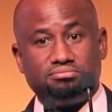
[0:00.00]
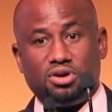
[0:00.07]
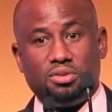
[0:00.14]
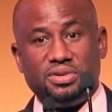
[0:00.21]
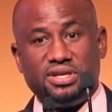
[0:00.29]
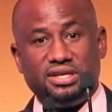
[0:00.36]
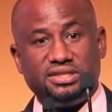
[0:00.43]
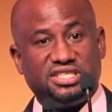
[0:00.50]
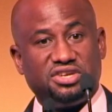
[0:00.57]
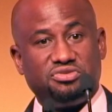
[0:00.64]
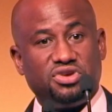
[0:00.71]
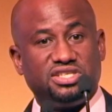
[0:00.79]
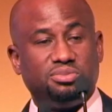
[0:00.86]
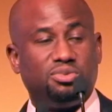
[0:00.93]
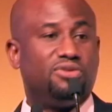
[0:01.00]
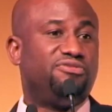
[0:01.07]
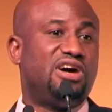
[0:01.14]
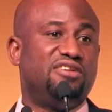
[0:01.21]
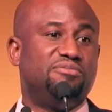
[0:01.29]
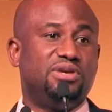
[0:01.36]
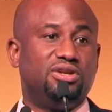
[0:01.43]
probably generate about
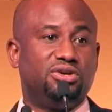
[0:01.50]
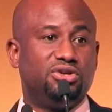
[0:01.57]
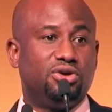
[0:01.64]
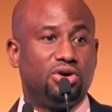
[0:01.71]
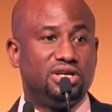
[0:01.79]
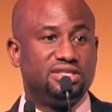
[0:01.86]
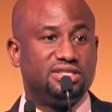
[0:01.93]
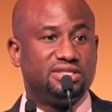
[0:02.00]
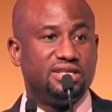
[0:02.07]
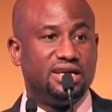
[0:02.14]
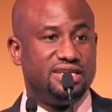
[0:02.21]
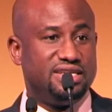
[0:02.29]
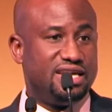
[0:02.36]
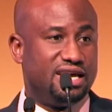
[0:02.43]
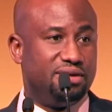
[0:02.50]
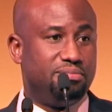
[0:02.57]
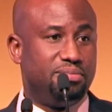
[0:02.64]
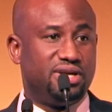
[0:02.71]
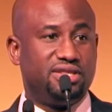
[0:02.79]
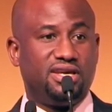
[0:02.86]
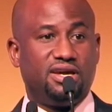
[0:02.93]
$5 million a year,
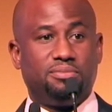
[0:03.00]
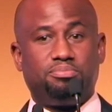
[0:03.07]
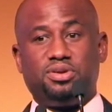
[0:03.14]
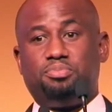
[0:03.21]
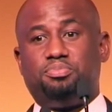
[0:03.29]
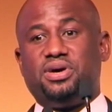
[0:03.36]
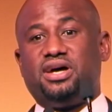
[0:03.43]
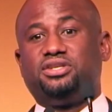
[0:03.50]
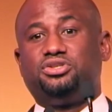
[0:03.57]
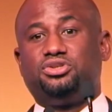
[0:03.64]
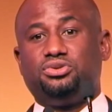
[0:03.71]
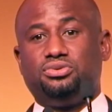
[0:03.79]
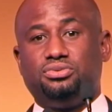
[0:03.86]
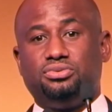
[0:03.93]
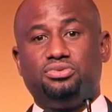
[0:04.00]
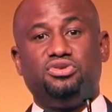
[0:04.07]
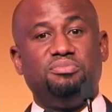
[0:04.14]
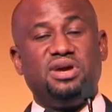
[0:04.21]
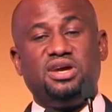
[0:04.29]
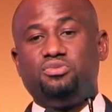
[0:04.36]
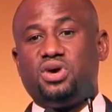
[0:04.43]
but they are prepared to
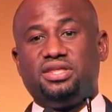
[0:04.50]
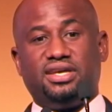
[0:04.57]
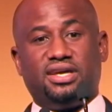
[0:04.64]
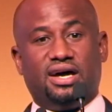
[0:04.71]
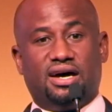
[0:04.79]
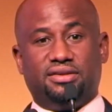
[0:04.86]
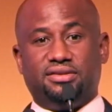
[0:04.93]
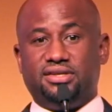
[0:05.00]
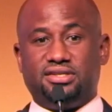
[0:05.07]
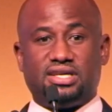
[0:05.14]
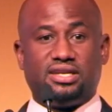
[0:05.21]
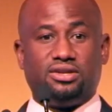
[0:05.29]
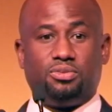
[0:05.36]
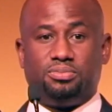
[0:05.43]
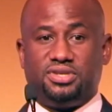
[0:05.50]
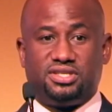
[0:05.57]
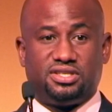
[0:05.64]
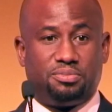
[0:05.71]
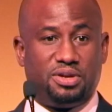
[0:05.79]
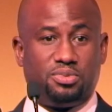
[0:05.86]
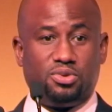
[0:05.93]
remain where they are. These
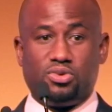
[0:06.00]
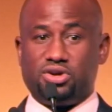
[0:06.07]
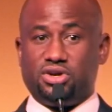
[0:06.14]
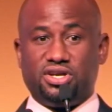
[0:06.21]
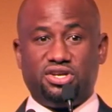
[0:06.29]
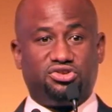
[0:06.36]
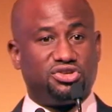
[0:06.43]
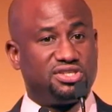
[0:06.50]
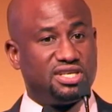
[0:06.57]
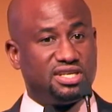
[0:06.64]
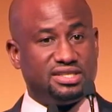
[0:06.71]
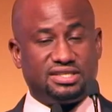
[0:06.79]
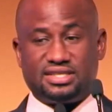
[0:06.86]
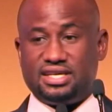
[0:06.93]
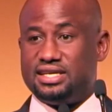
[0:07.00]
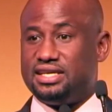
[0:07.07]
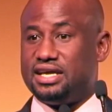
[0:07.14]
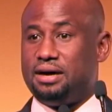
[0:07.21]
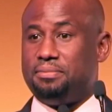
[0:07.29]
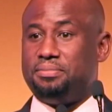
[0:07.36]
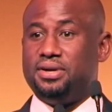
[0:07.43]
are people who are not interested in
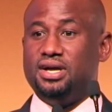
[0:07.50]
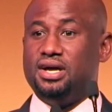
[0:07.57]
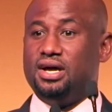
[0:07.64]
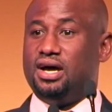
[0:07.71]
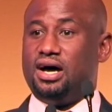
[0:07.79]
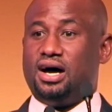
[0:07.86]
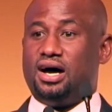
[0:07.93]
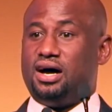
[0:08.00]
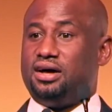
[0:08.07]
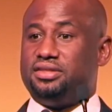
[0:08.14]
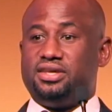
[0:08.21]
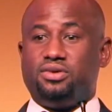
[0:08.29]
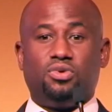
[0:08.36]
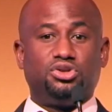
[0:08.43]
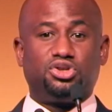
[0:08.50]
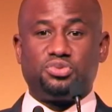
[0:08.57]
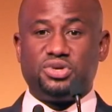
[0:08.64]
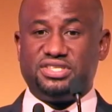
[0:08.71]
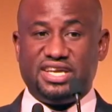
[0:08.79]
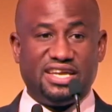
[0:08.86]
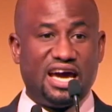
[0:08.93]
scaling up. They want to
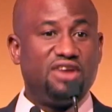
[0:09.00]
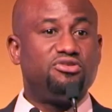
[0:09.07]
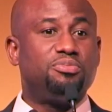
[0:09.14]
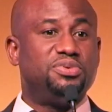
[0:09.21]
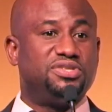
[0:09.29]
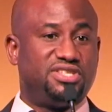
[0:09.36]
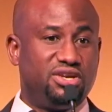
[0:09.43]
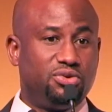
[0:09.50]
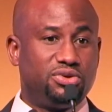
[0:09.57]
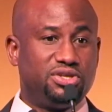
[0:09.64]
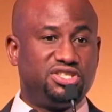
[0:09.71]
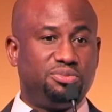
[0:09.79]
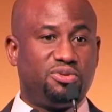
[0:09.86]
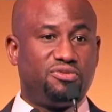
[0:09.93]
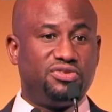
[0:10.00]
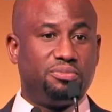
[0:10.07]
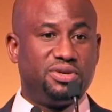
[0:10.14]
retain 100% ownership of their